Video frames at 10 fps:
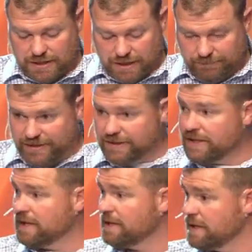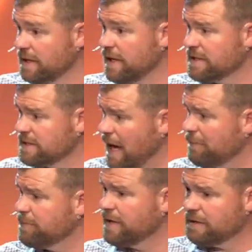I mean, the
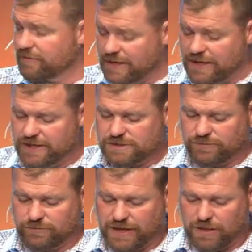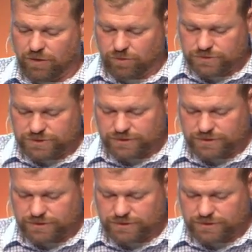adopting of kids from that culture.